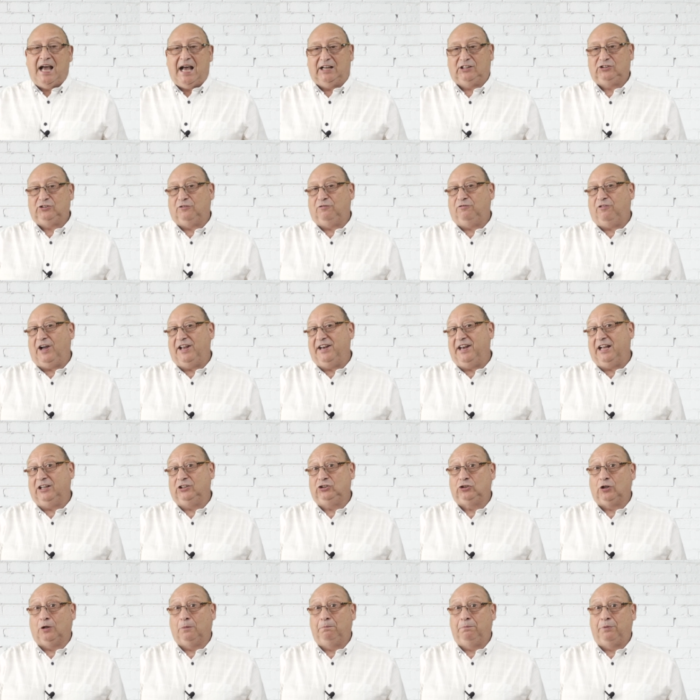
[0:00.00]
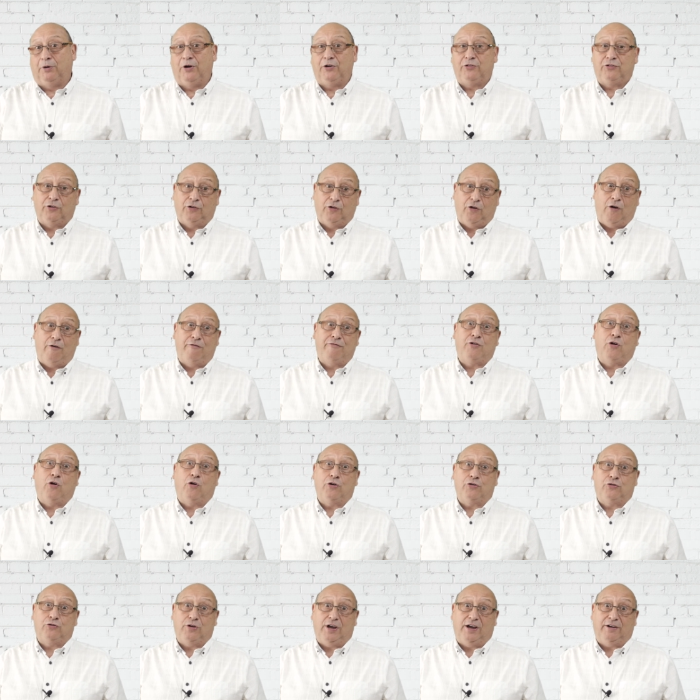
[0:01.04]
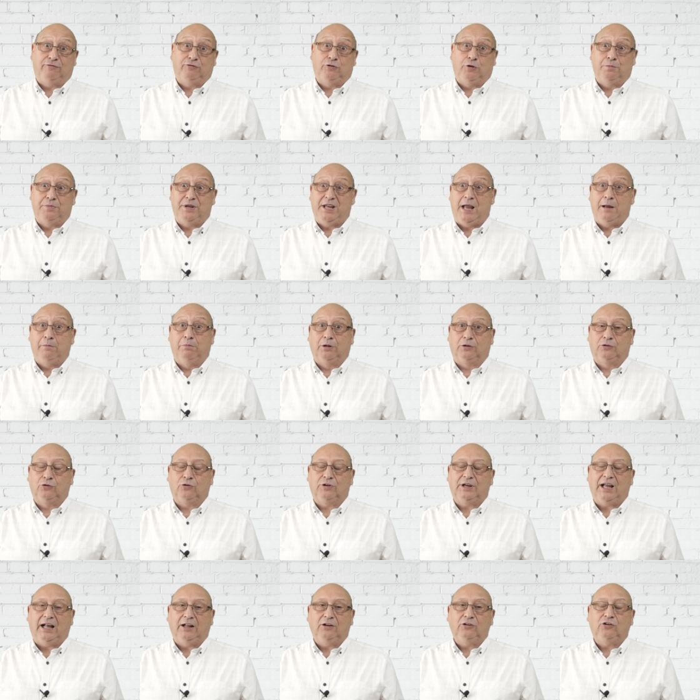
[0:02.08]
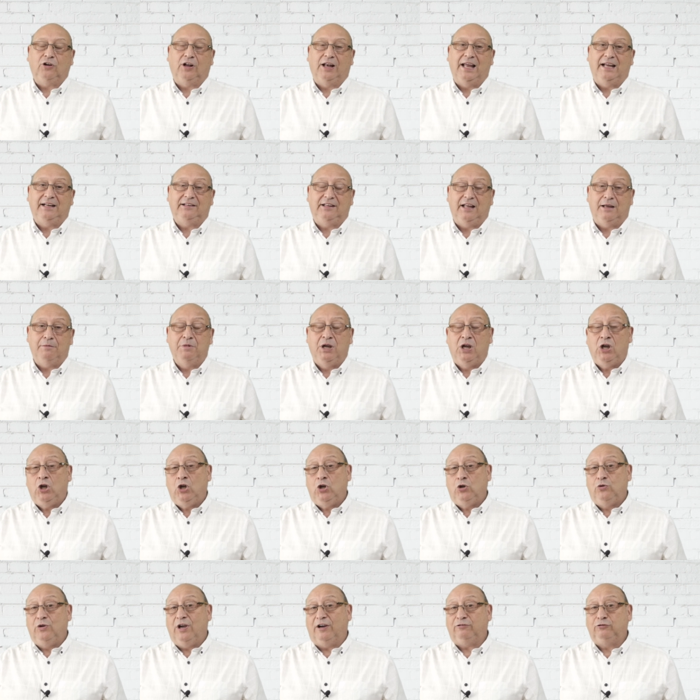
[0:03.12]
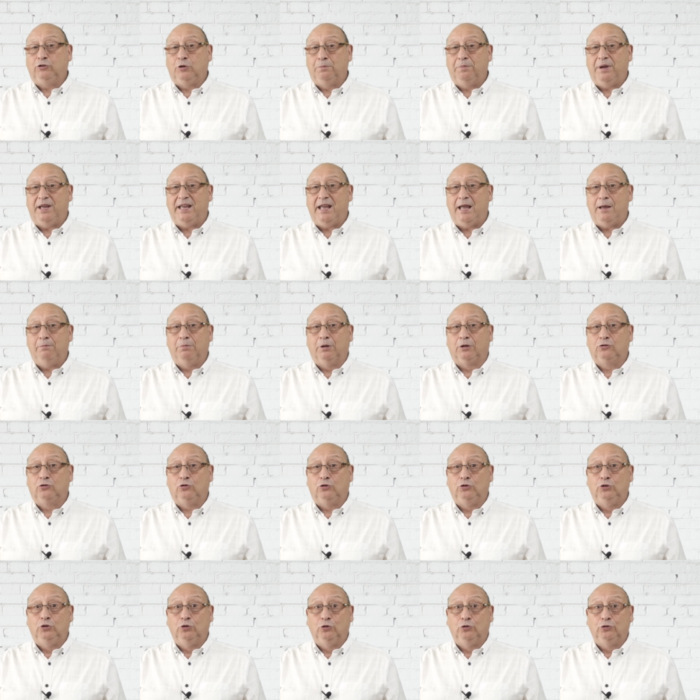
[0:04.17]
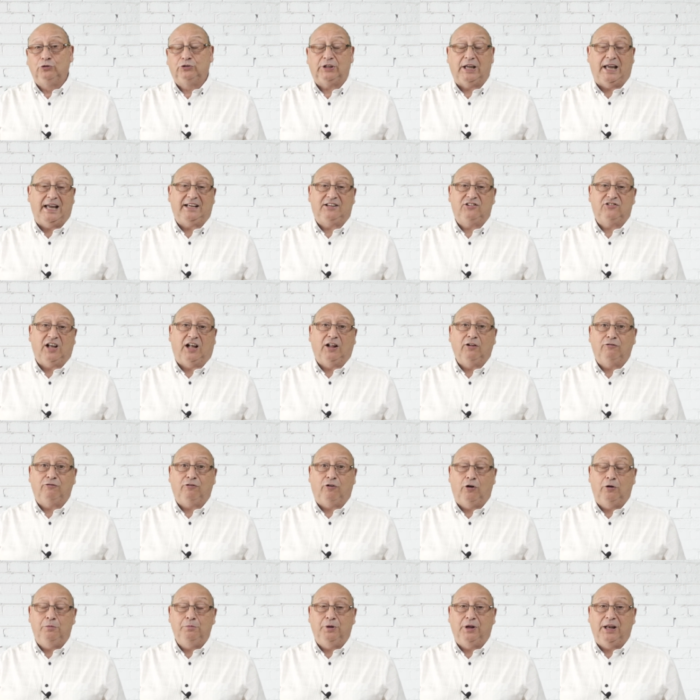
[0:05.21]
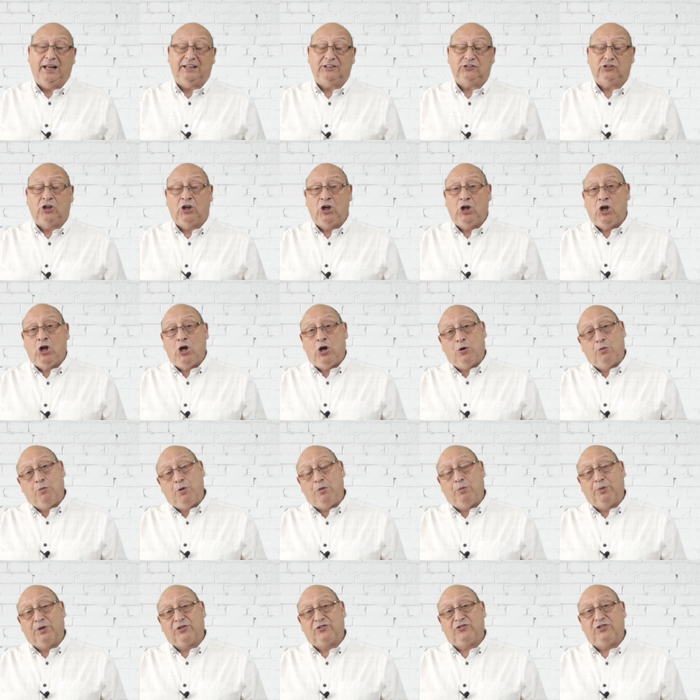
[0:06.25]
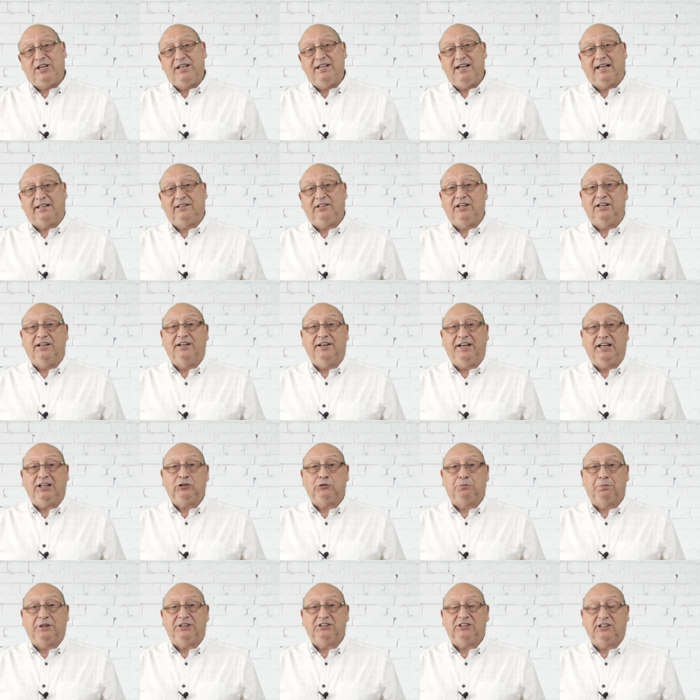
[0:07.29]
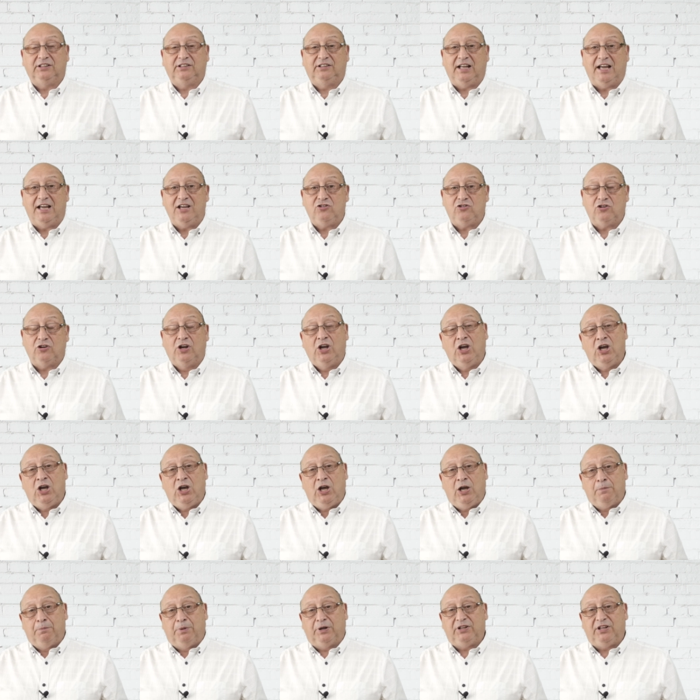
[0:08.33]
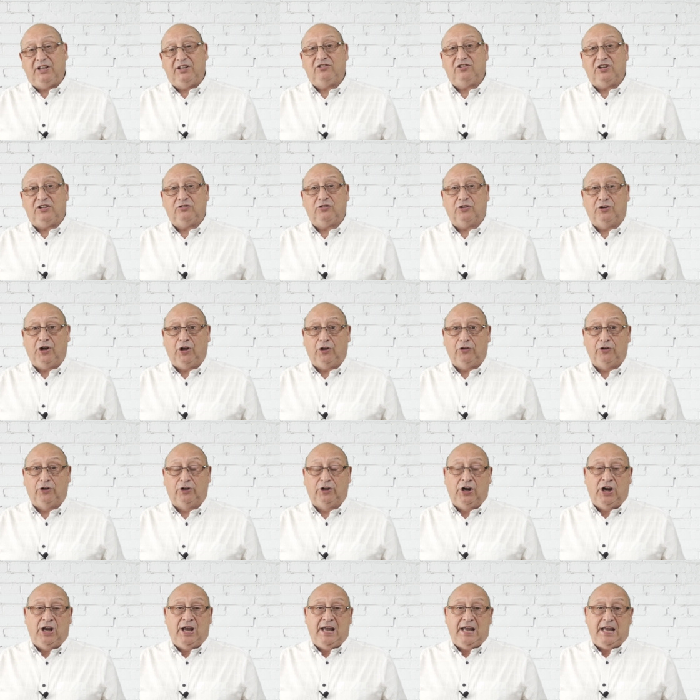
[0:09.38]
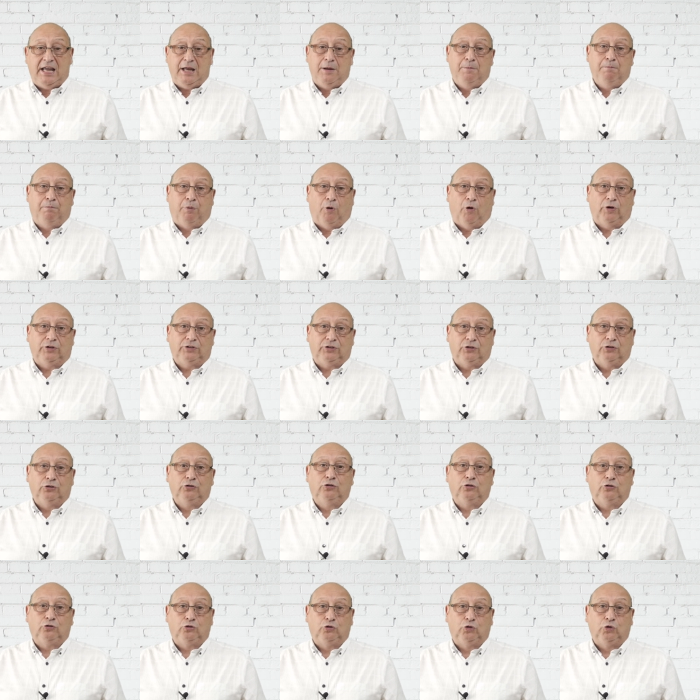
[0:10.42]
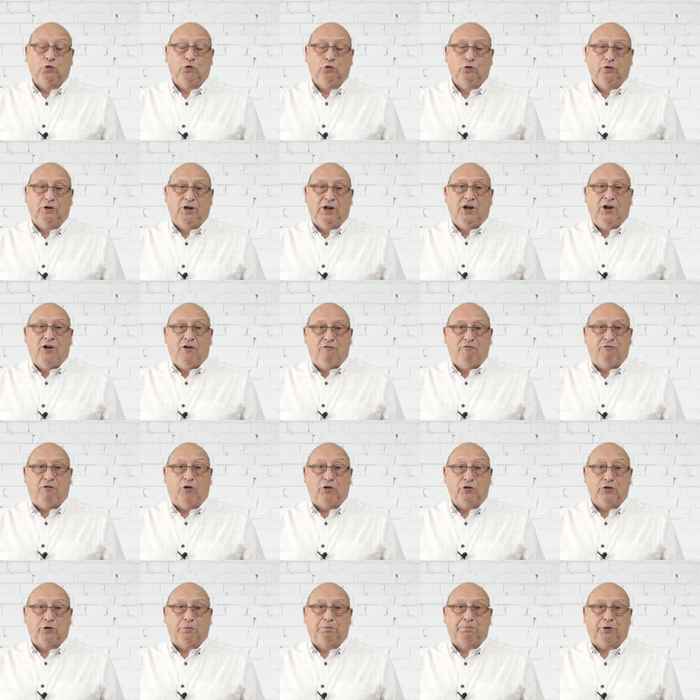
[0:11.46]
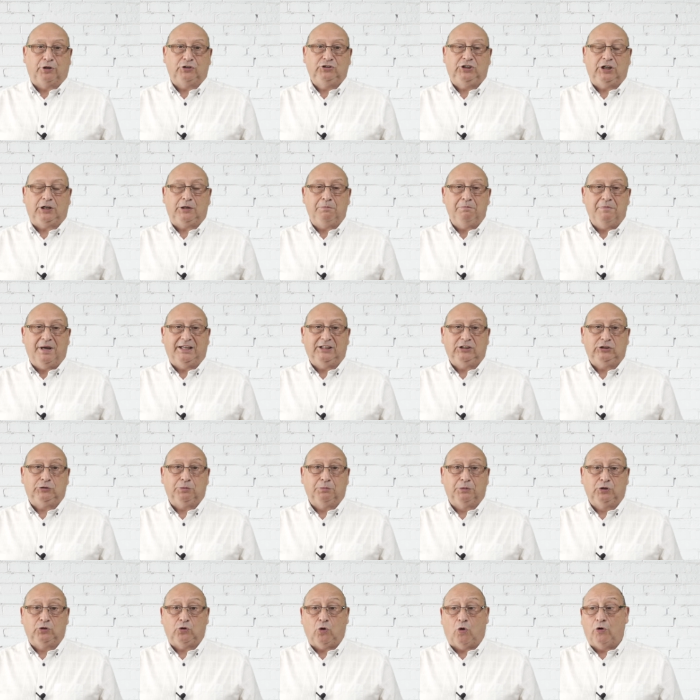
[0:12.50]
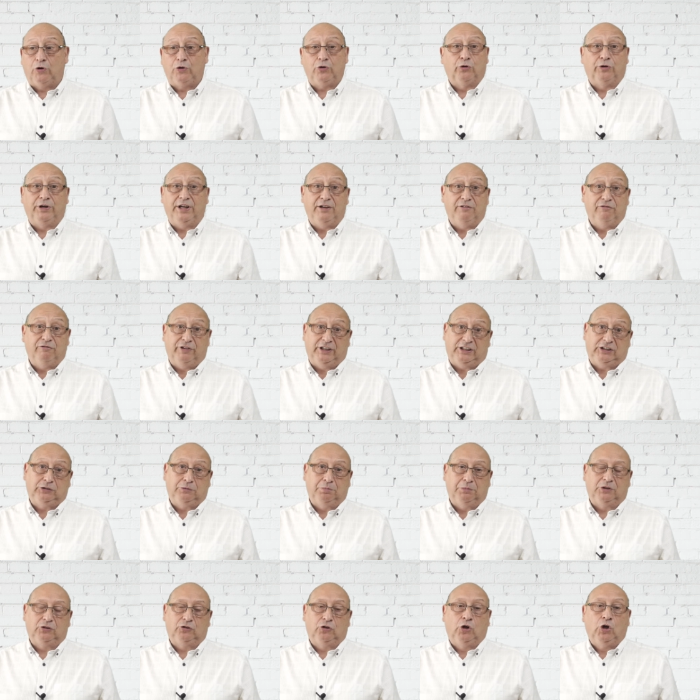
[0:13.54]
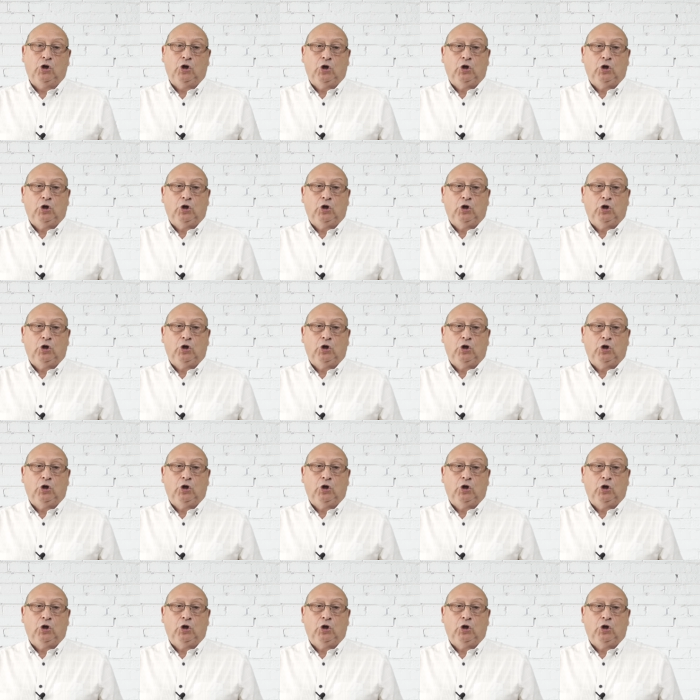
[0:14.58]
as a financial person. Of course, you have to be able to calculate them. You have to be able to use Excel formulas. We will see that in the next presentation. But this is another important tool for your project management or your investment